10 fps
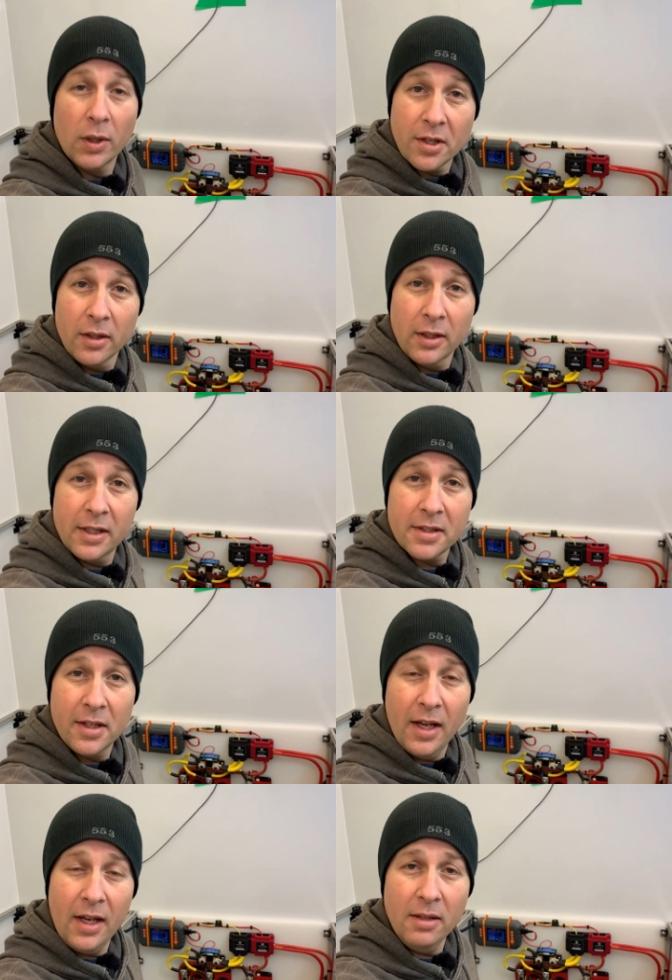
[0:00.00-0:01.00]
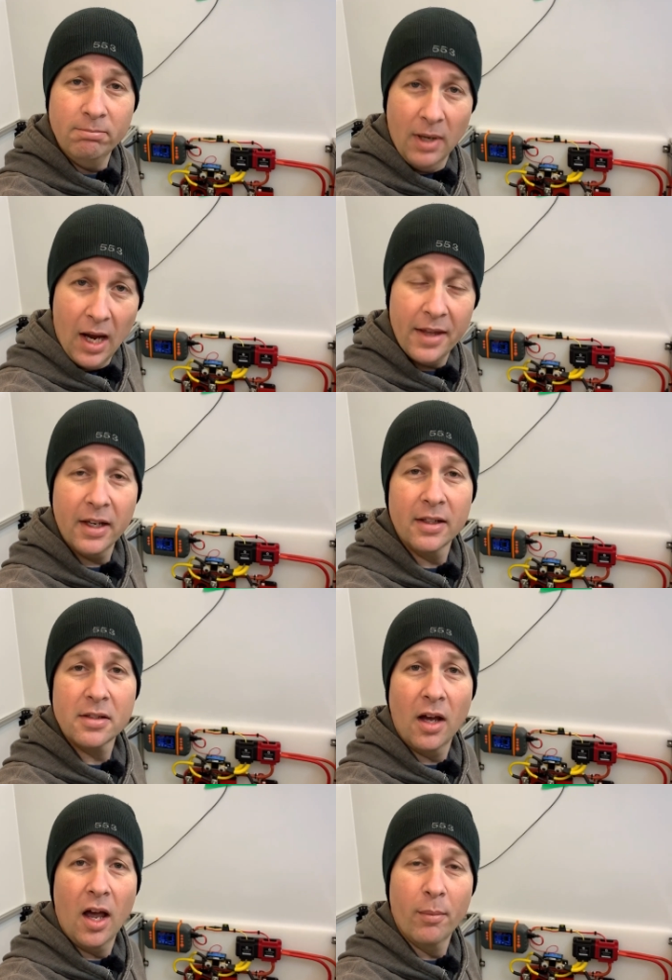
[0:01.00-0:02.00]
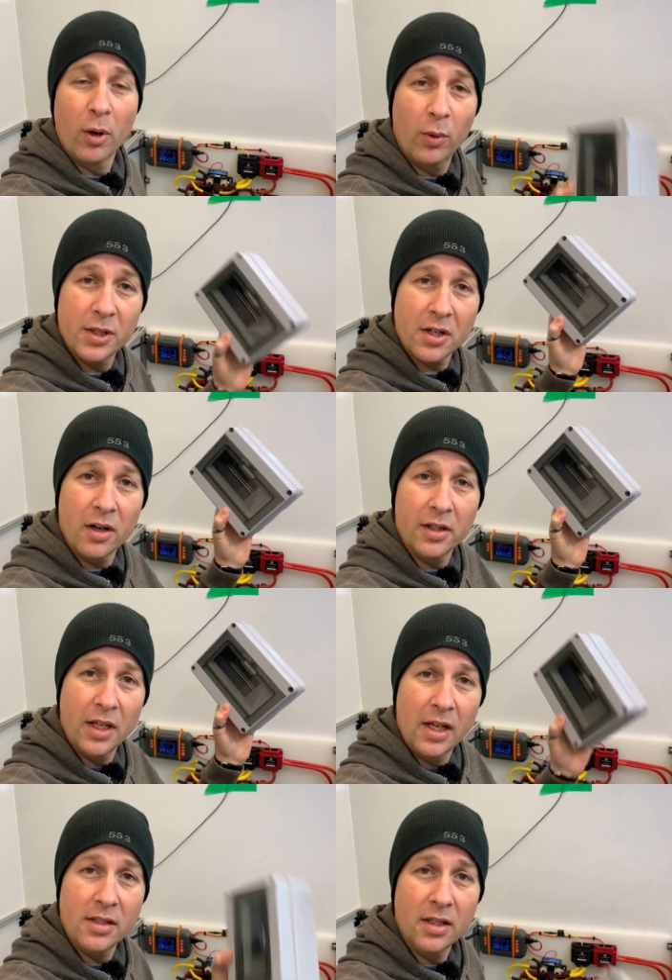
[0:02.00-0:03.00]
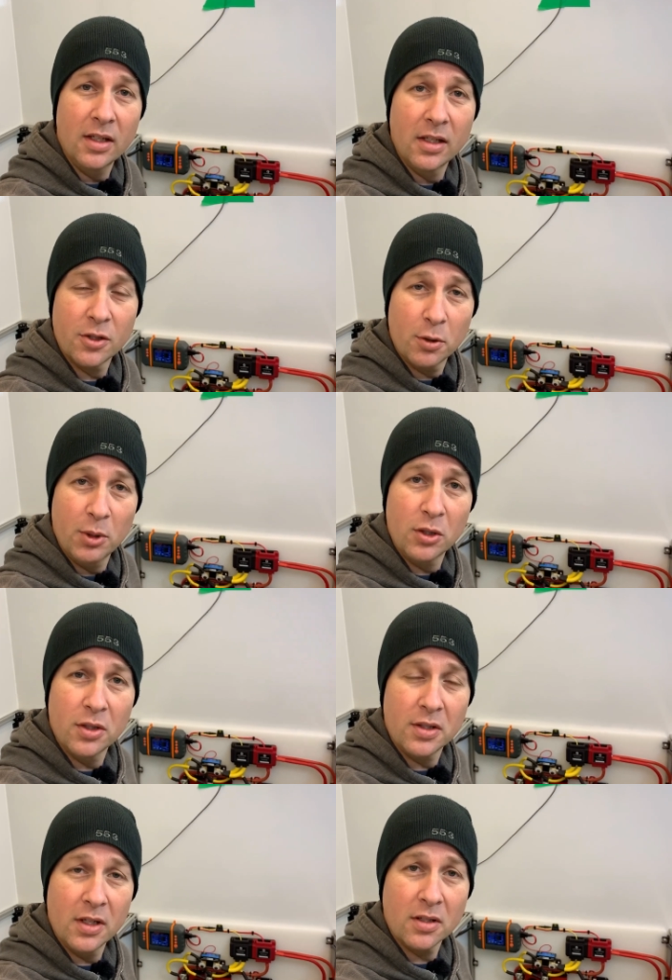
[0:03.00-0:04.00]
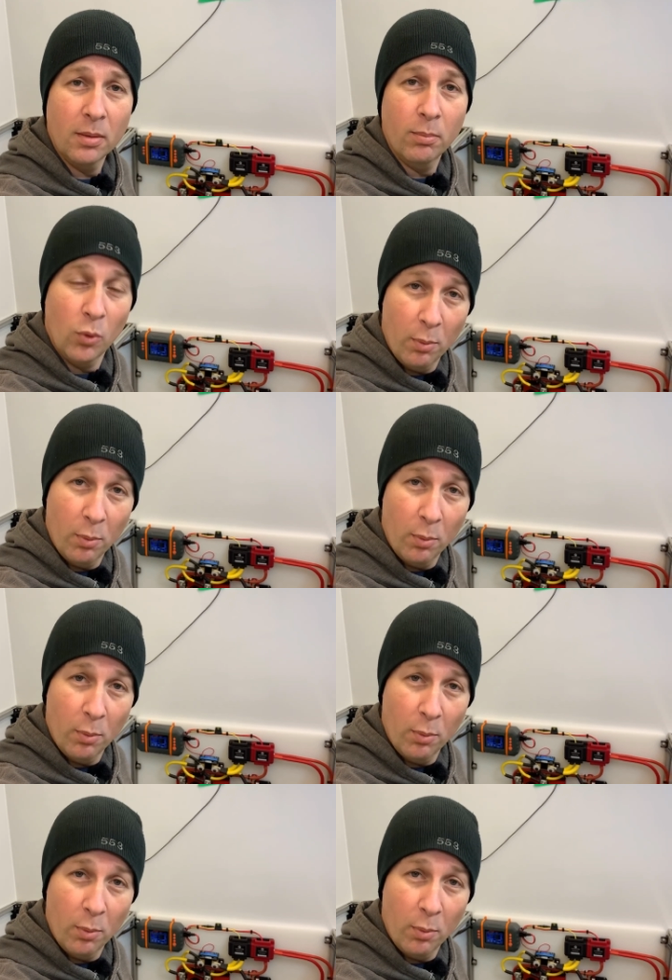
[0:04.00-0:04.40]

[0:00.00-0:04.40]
on the list today? I think it's time we started the AC distribution system.